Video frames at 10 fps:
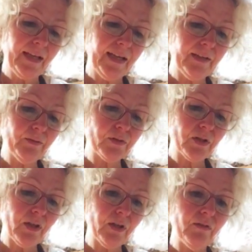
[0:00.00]

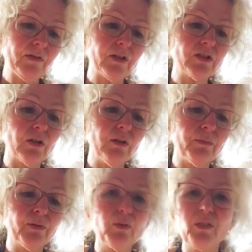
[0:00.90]
out over the
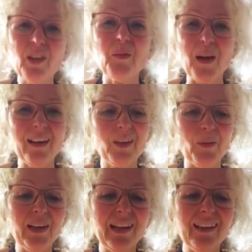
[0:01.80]
top, although I
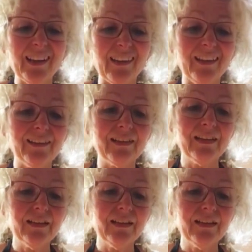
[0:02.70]
quite like that.